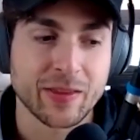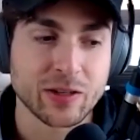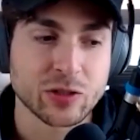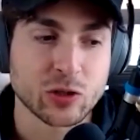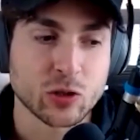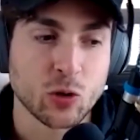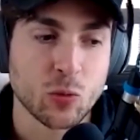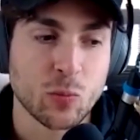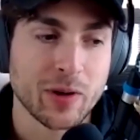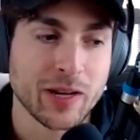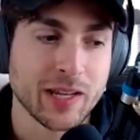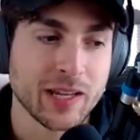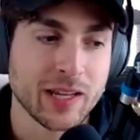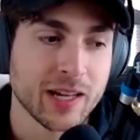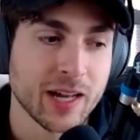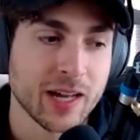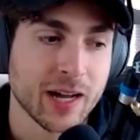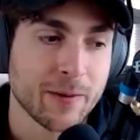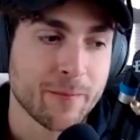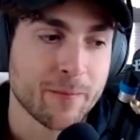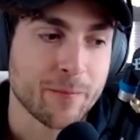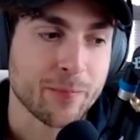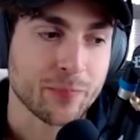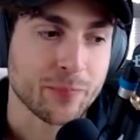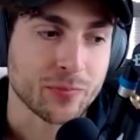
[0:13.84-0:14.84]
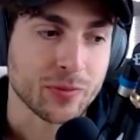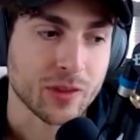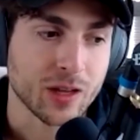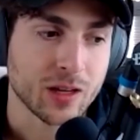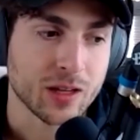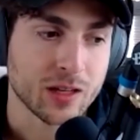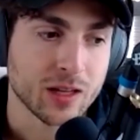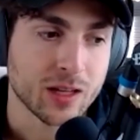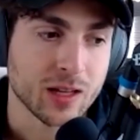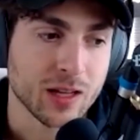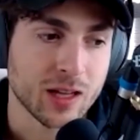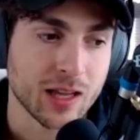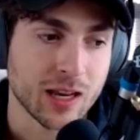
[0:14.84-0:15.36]
so many
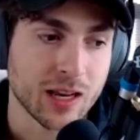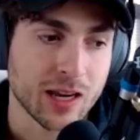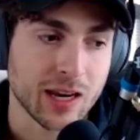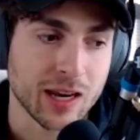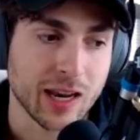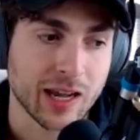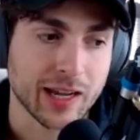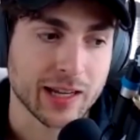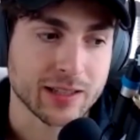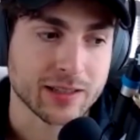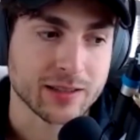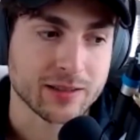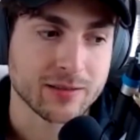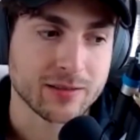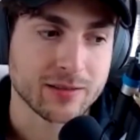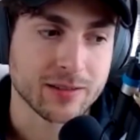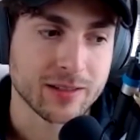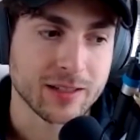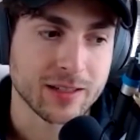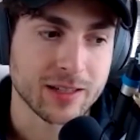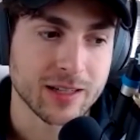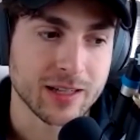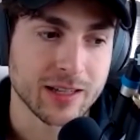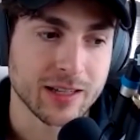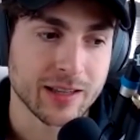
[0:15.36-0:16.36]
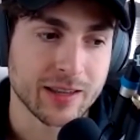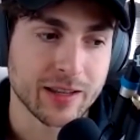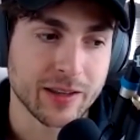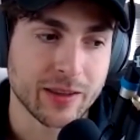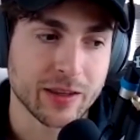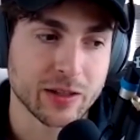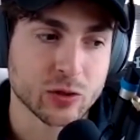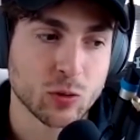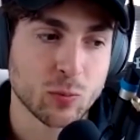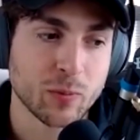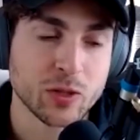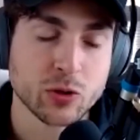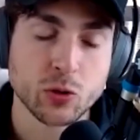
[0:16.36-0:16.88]
like
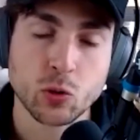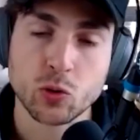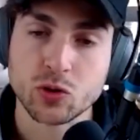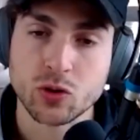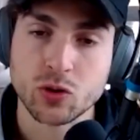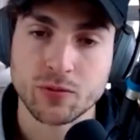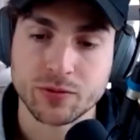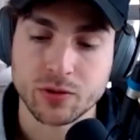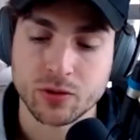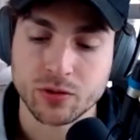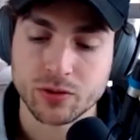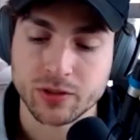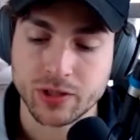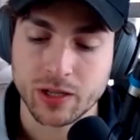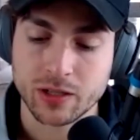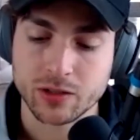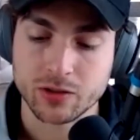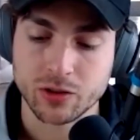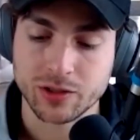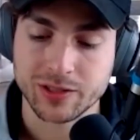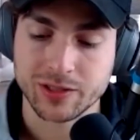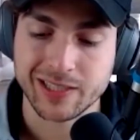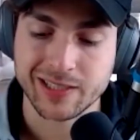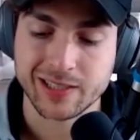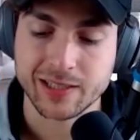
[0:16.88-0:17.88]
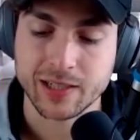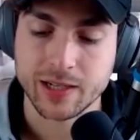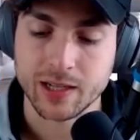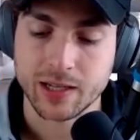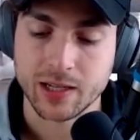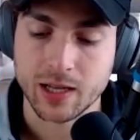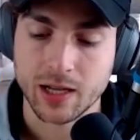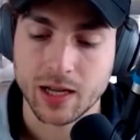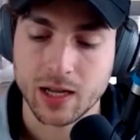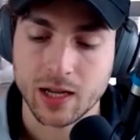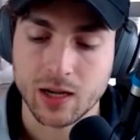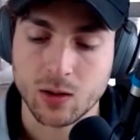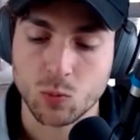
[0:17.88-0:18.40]
there's so many sources of
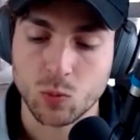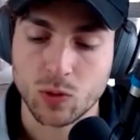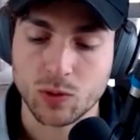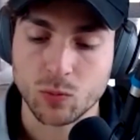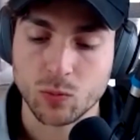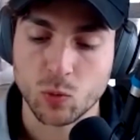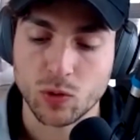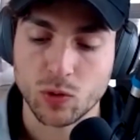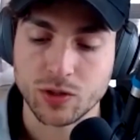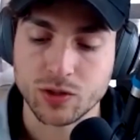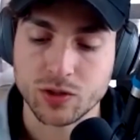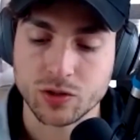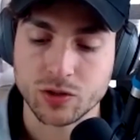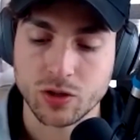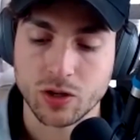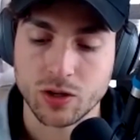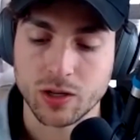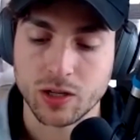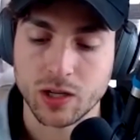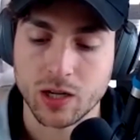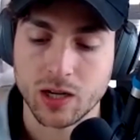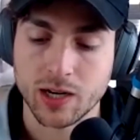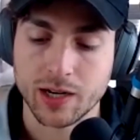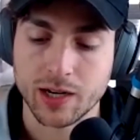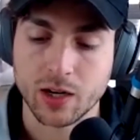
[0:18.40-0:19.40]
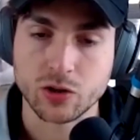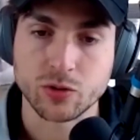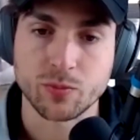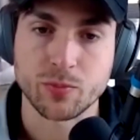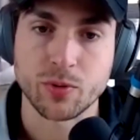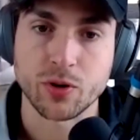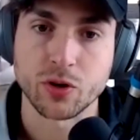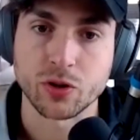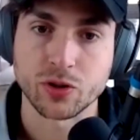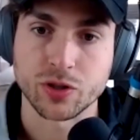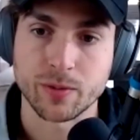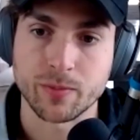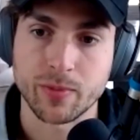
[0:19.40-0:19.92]
toxicity when you start in
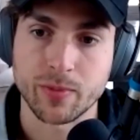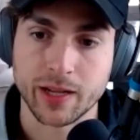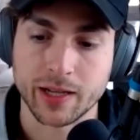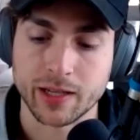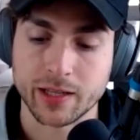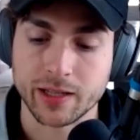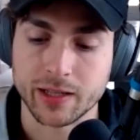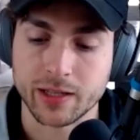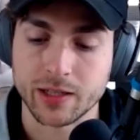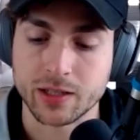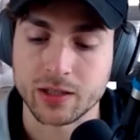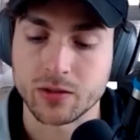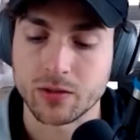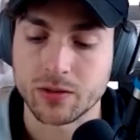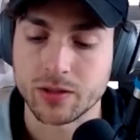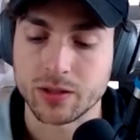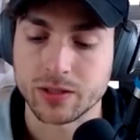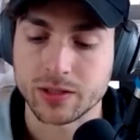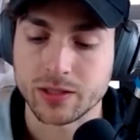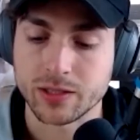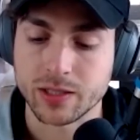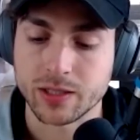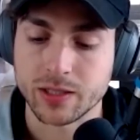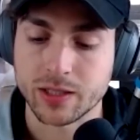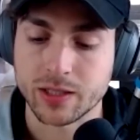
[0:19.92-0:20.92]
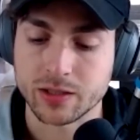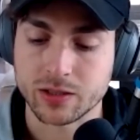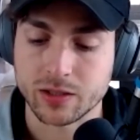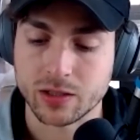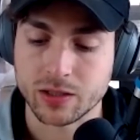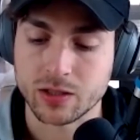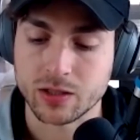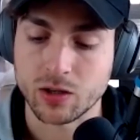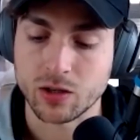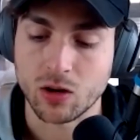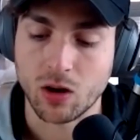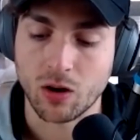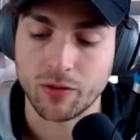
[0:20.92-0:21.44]
entrepreneurship. Like, there's
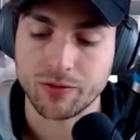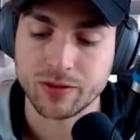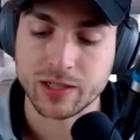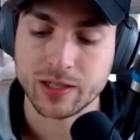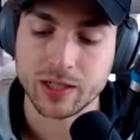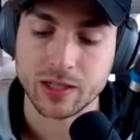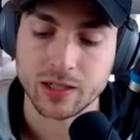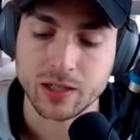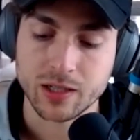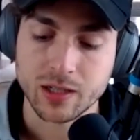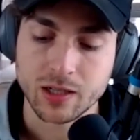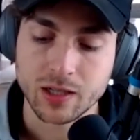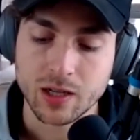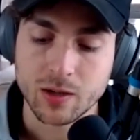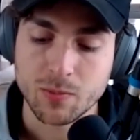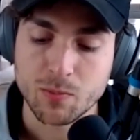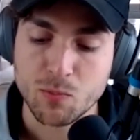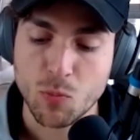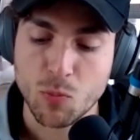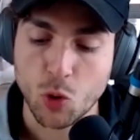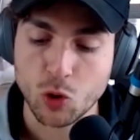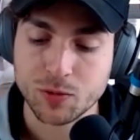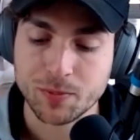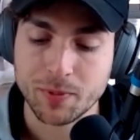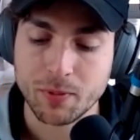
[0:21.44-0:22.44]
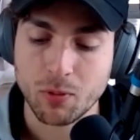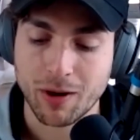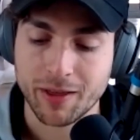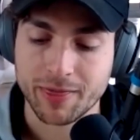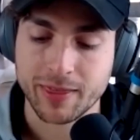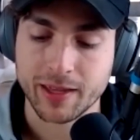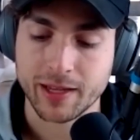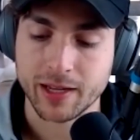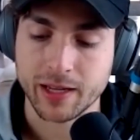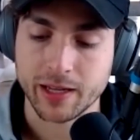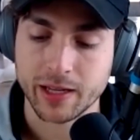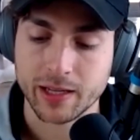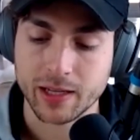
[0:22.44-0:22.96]
obviously most people, I
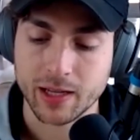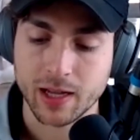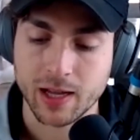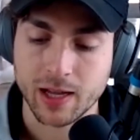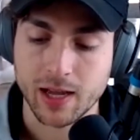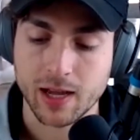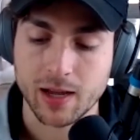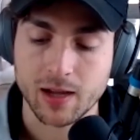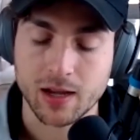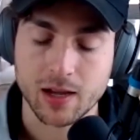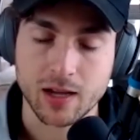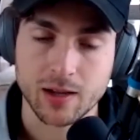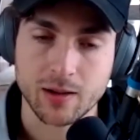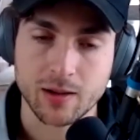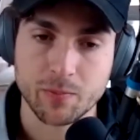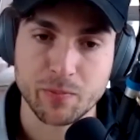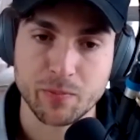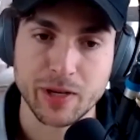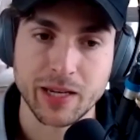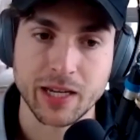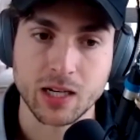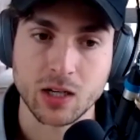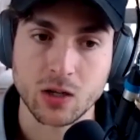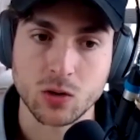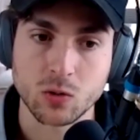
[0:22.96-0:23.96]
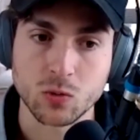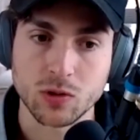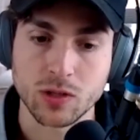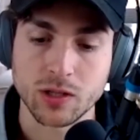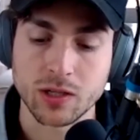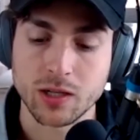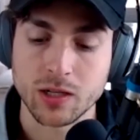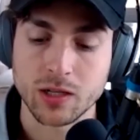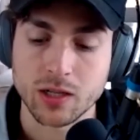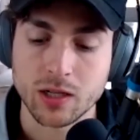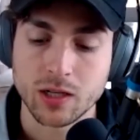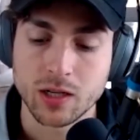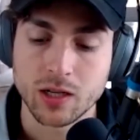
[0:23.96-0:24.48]
think, me
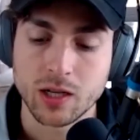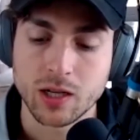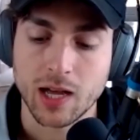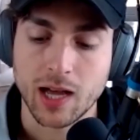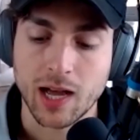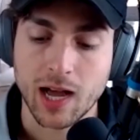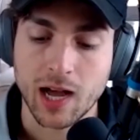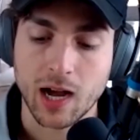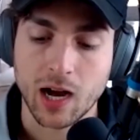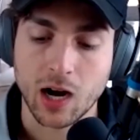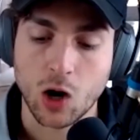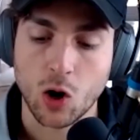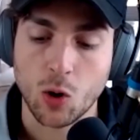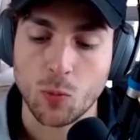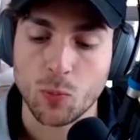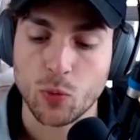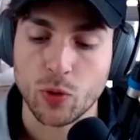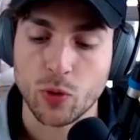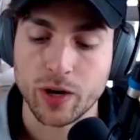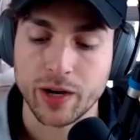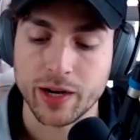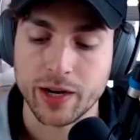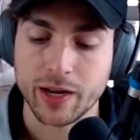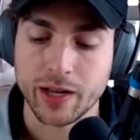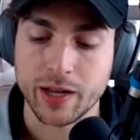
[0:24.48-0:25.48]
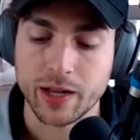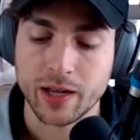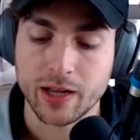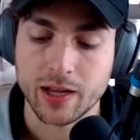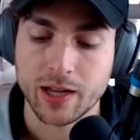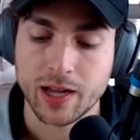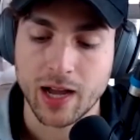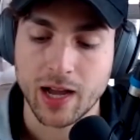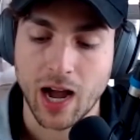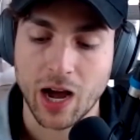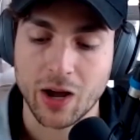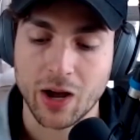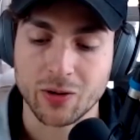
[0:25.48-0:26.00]
included, operate
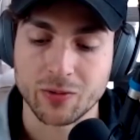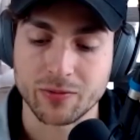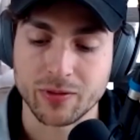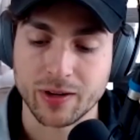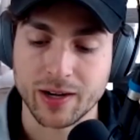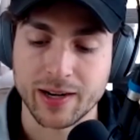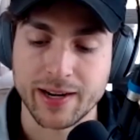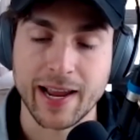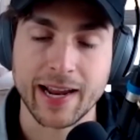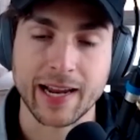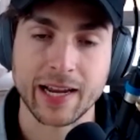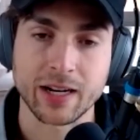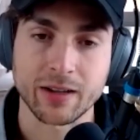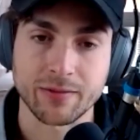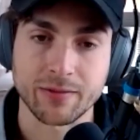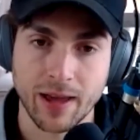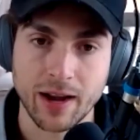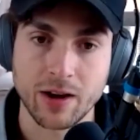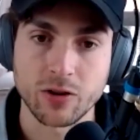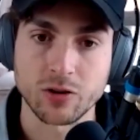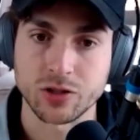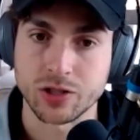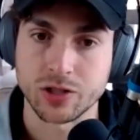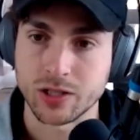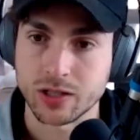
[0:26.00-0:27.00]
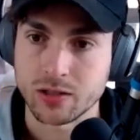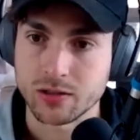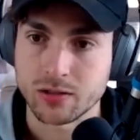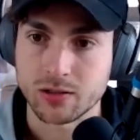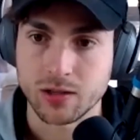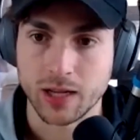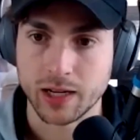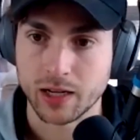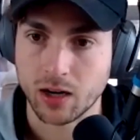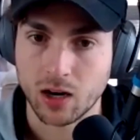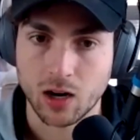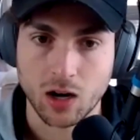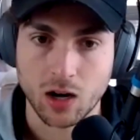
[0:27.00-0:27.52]
out of a negative energy,
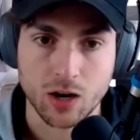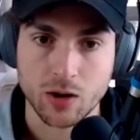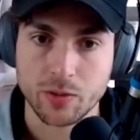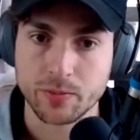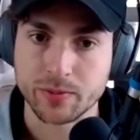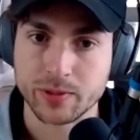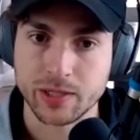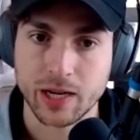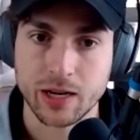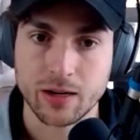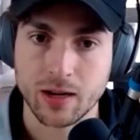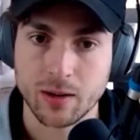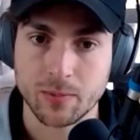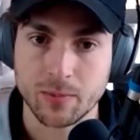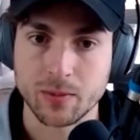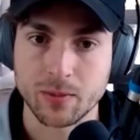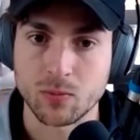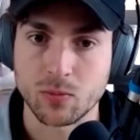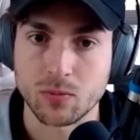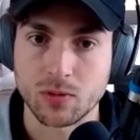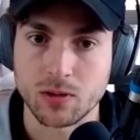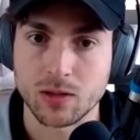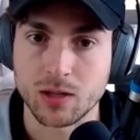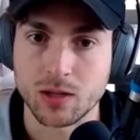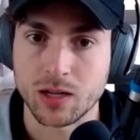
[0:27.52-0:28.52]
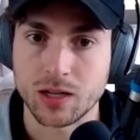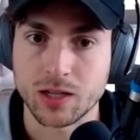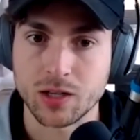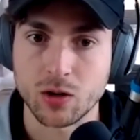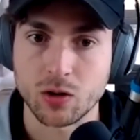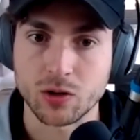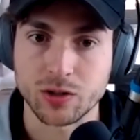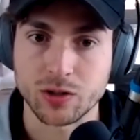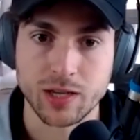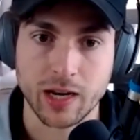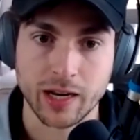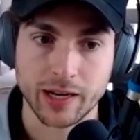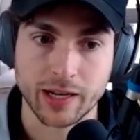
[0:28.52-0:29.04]
like 100%. I mean,
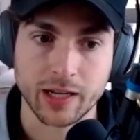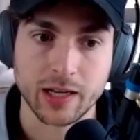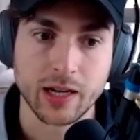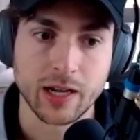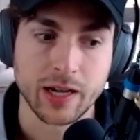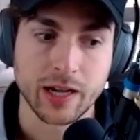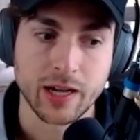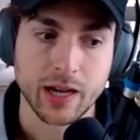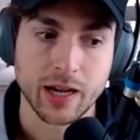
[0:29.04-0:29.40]
it's like